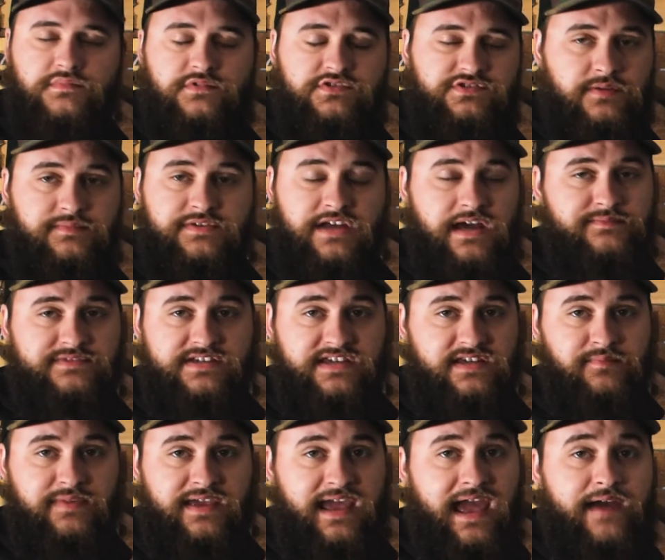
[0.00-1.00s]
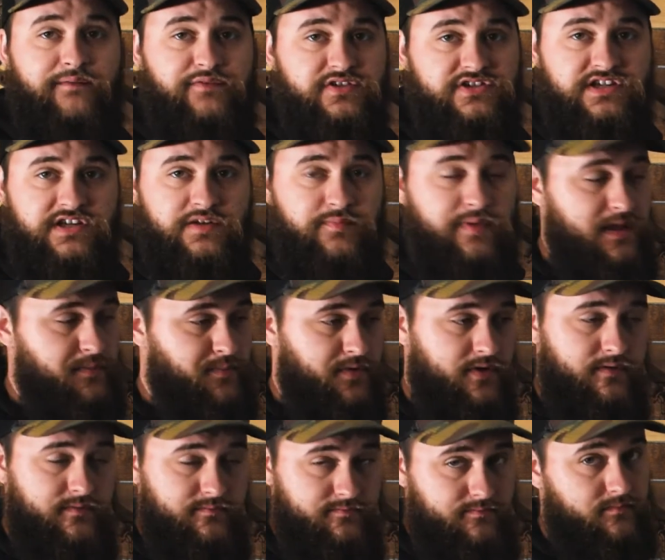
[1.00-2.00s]
Sometimes it can be half a sheet of paper.
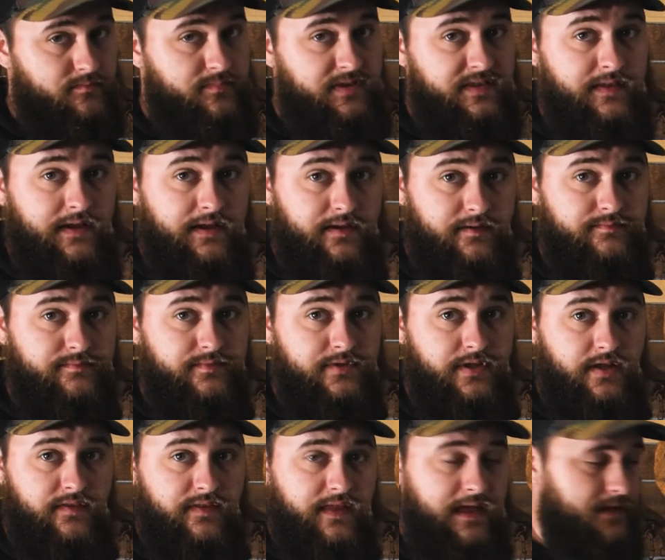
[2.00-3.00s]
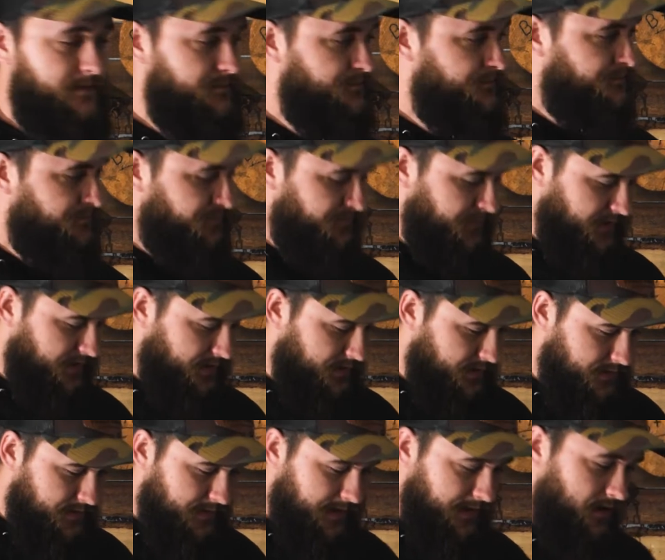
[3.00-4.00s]
Been there, done that.
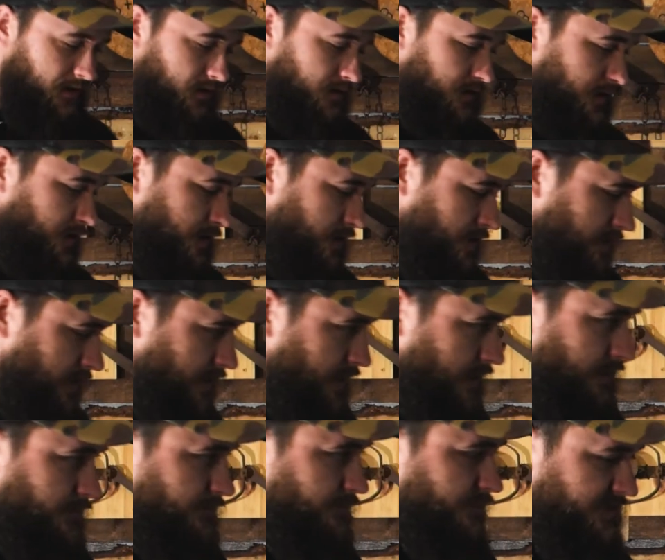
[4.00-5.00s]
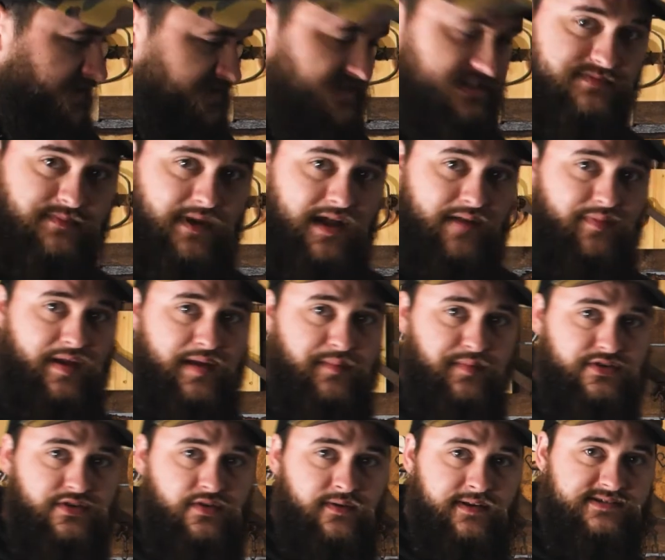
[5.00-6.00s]
Now, this is my paper
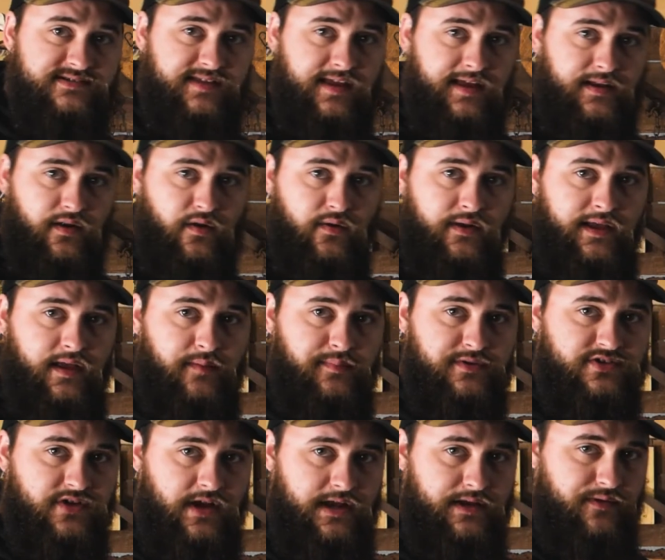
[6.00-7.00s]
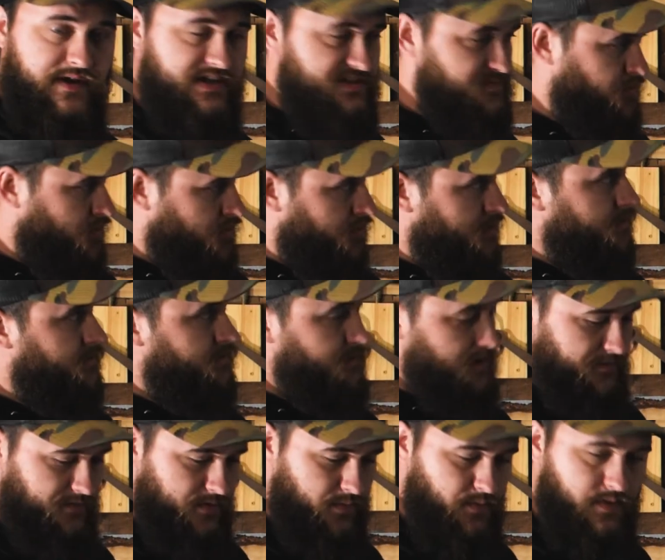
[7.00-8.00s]
tuning stand holding up a dry erase board.
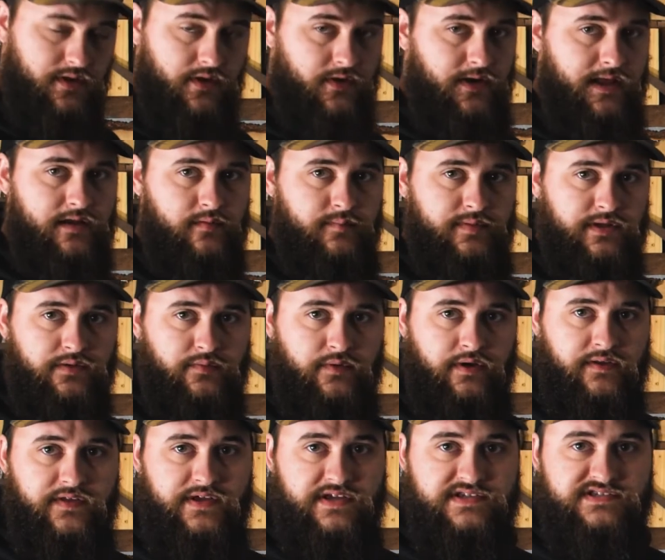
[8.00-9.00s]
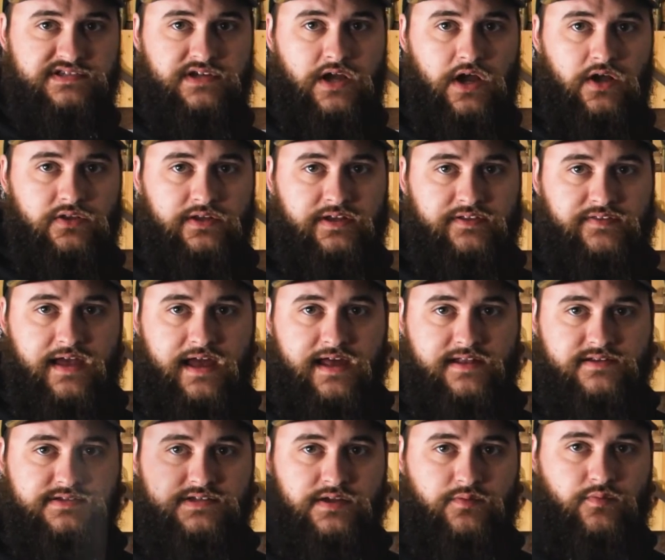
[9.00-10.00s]
If you want to learn how to build one of these, I'll link
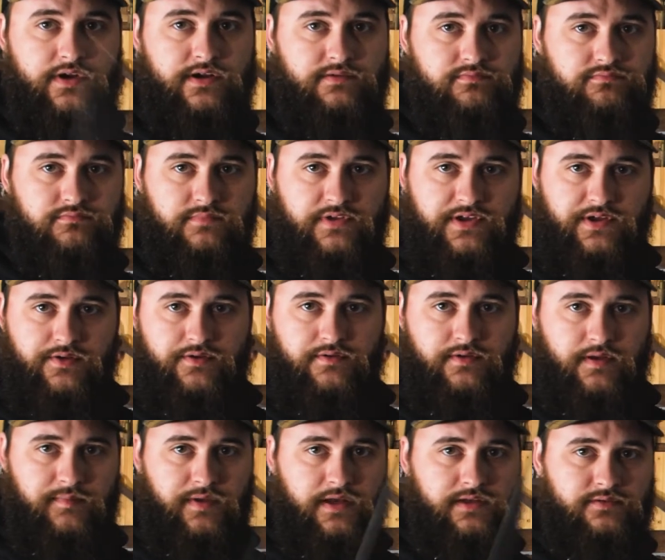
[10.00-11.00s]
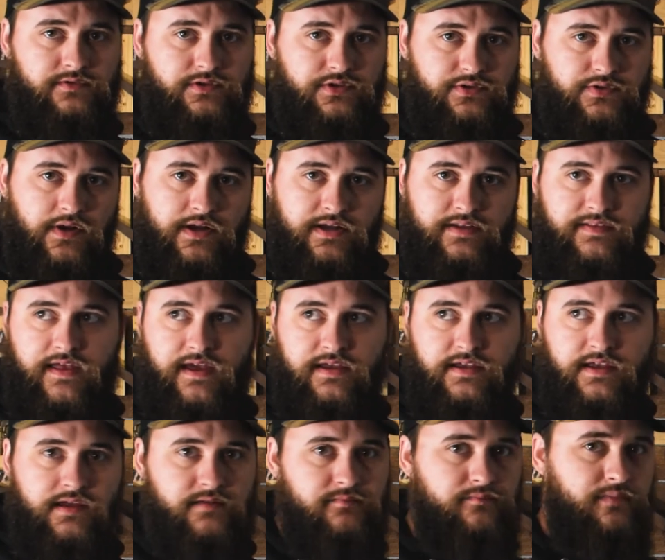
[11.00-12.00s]
that somewhere here. I'm not too great at that
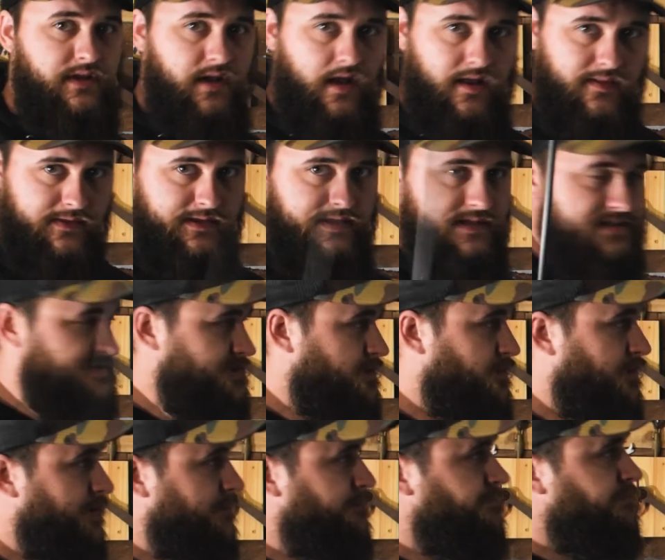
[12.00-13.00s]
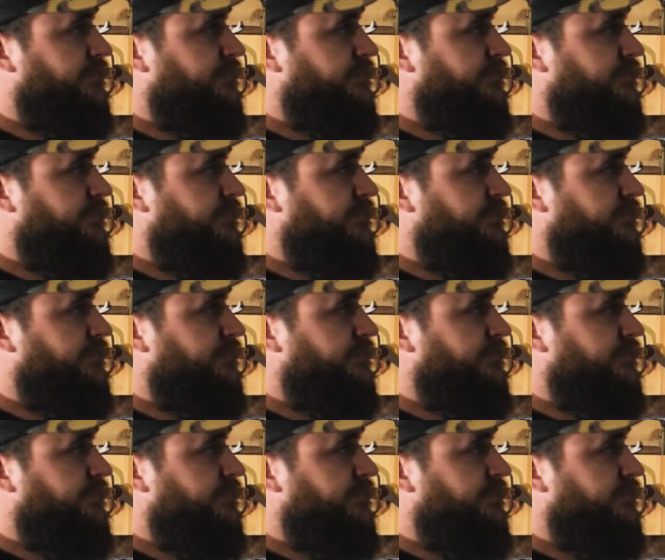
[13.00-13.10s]
yet, but I'll link it somewhere.